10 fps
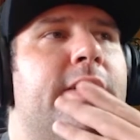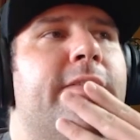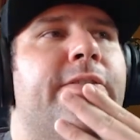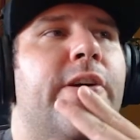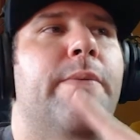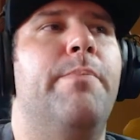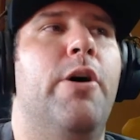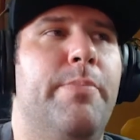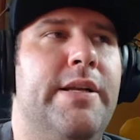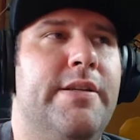for a
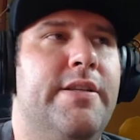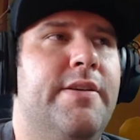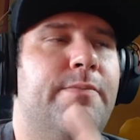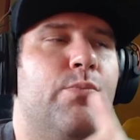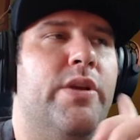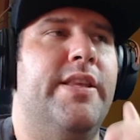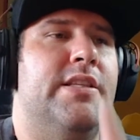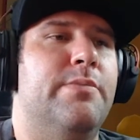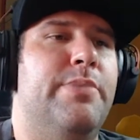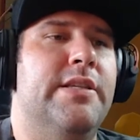moment. With
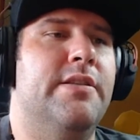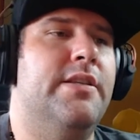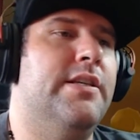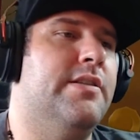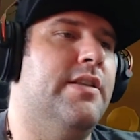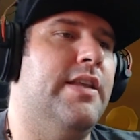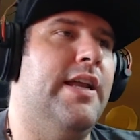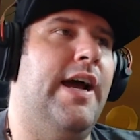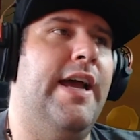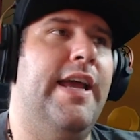this BIS list that
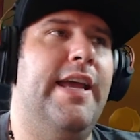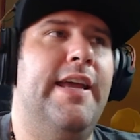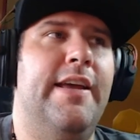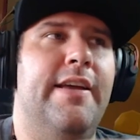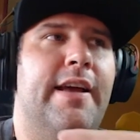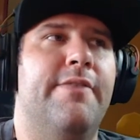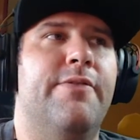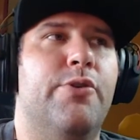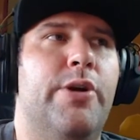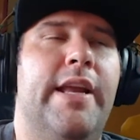I have
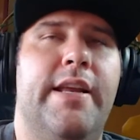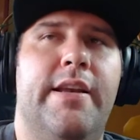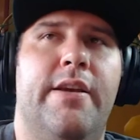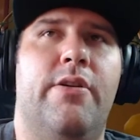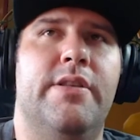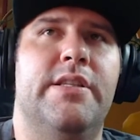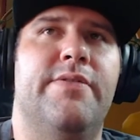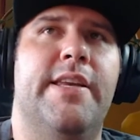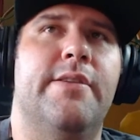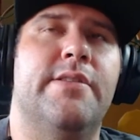created and all these
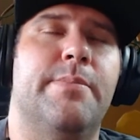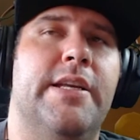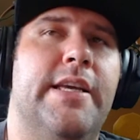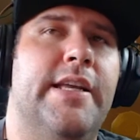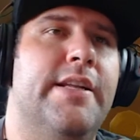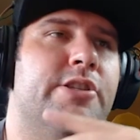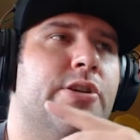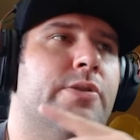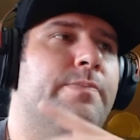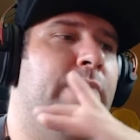videos I'm going to get
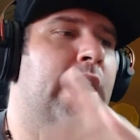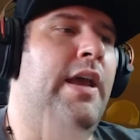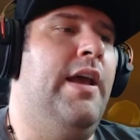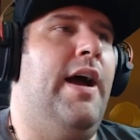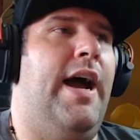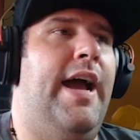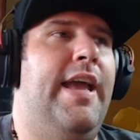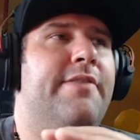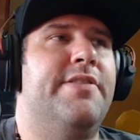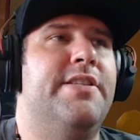into, I
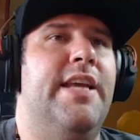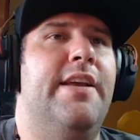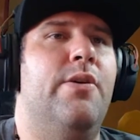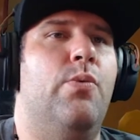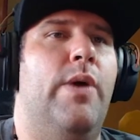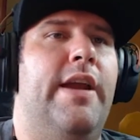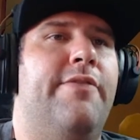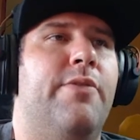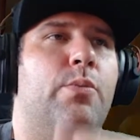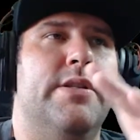have stayed away
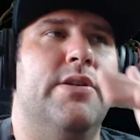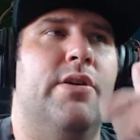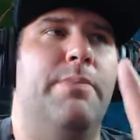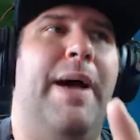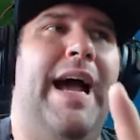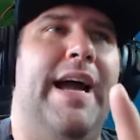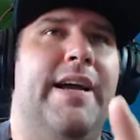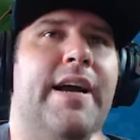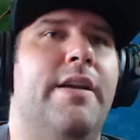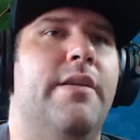from what's called pack
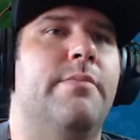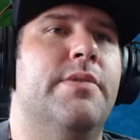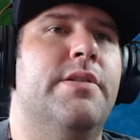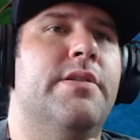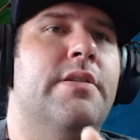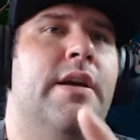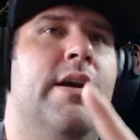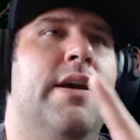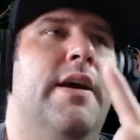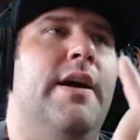items.
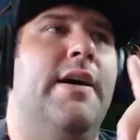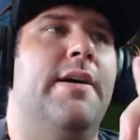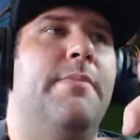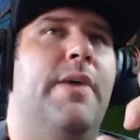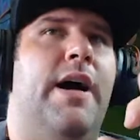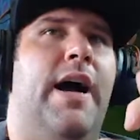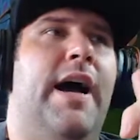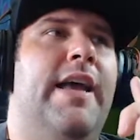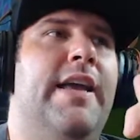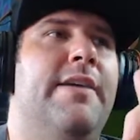
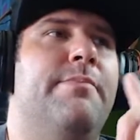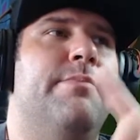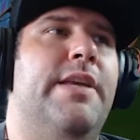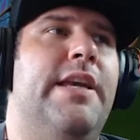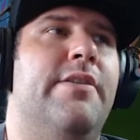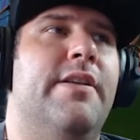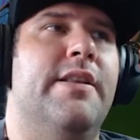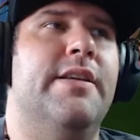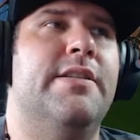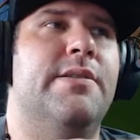I am gearing
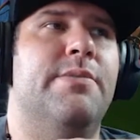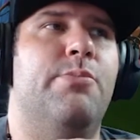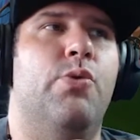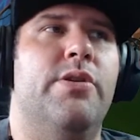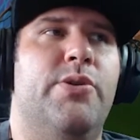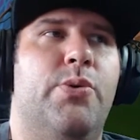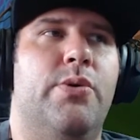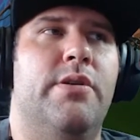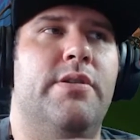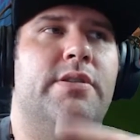this more
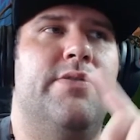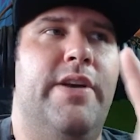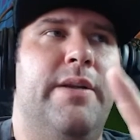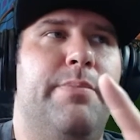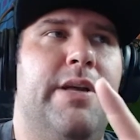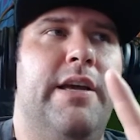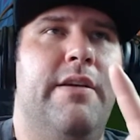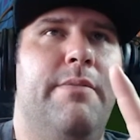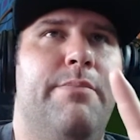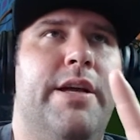towards free-to-play
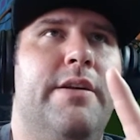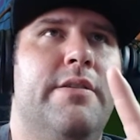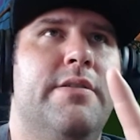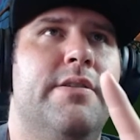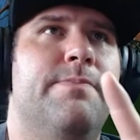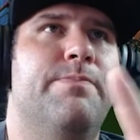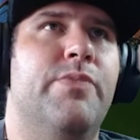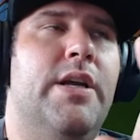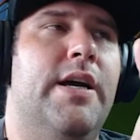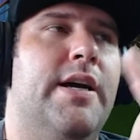players
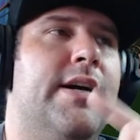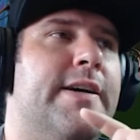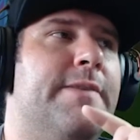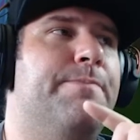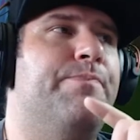and